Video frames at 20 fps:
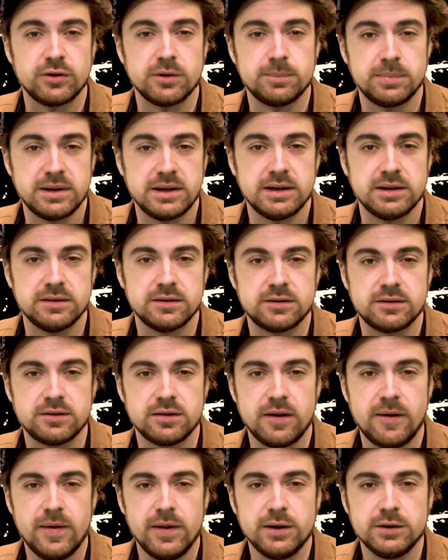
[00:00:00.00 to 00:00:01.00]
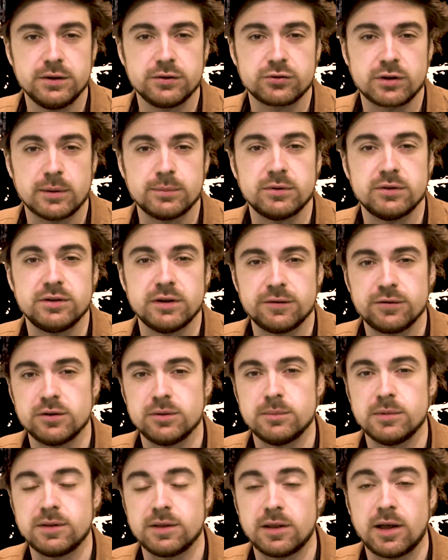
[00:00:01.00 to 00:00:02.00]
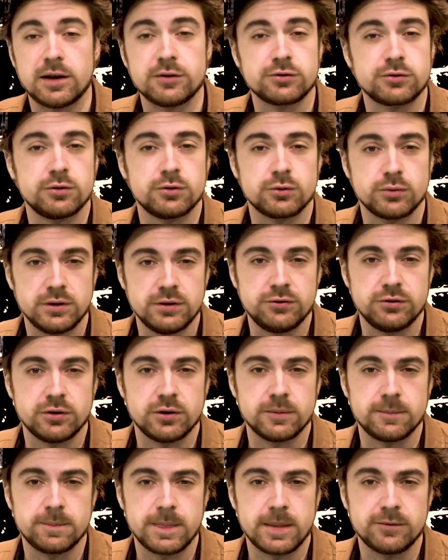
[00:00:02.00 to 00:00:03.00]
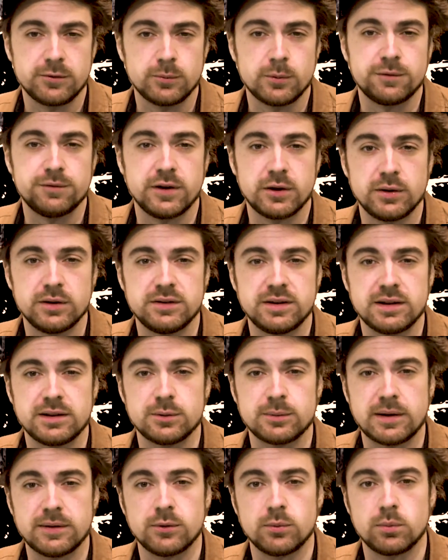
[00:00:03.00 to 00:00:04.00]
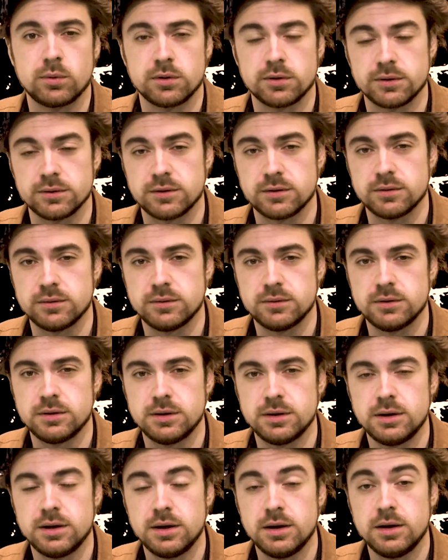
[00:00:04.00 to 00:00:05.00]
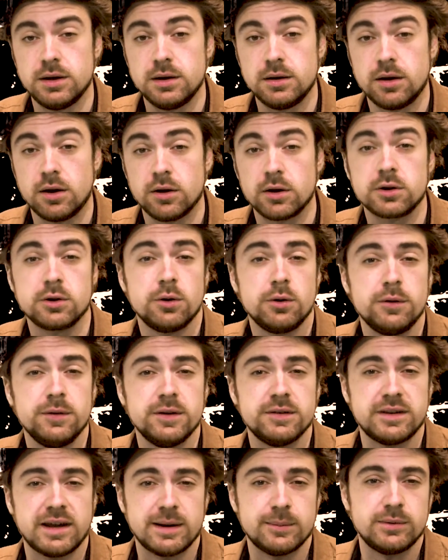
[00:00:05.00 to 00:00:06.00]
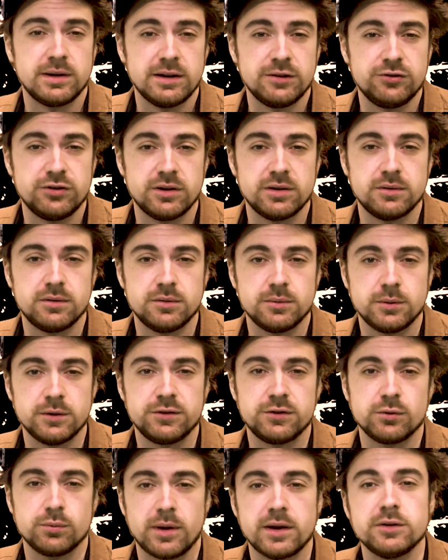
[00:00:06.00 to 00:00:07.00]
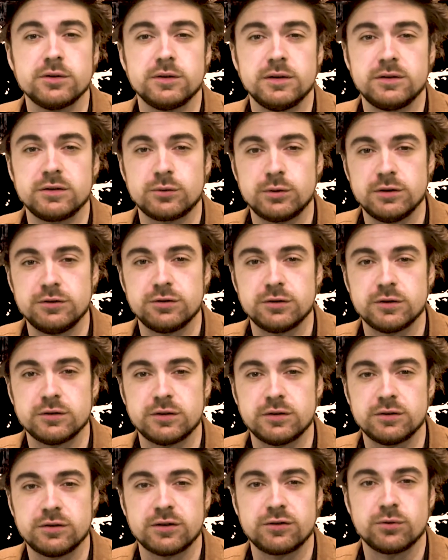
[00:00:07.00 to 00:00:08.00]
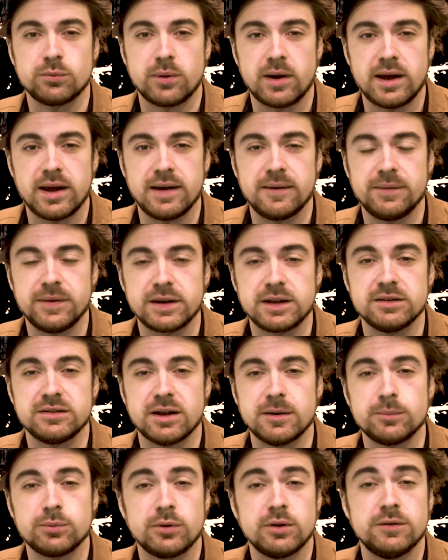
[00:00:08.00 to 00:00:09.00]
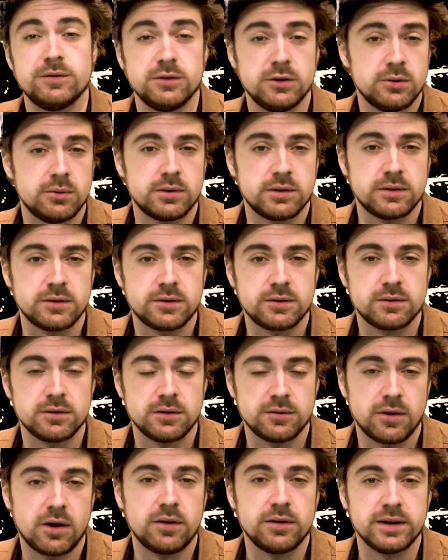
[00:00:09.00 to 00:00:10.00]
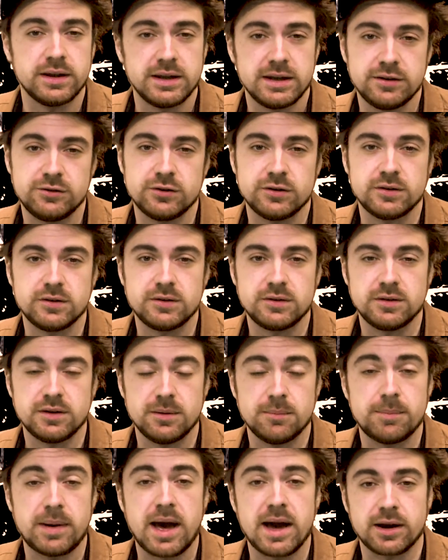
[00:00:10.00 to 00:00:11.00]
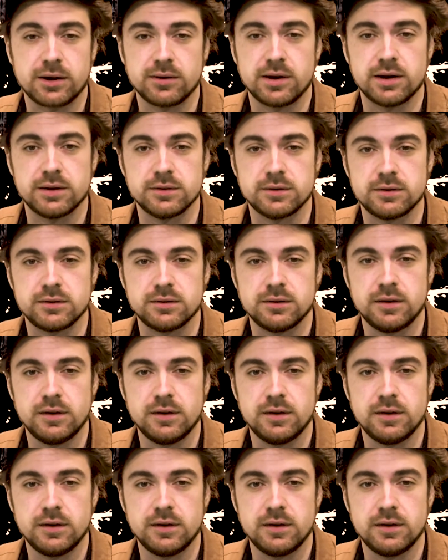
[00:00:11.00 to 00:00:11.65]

Beings, describes a different mythological creature from a fairy tale around the world. Our goal in this adaptation was to render these creatures in such a way that contemporary viewers of all ages and backgrounds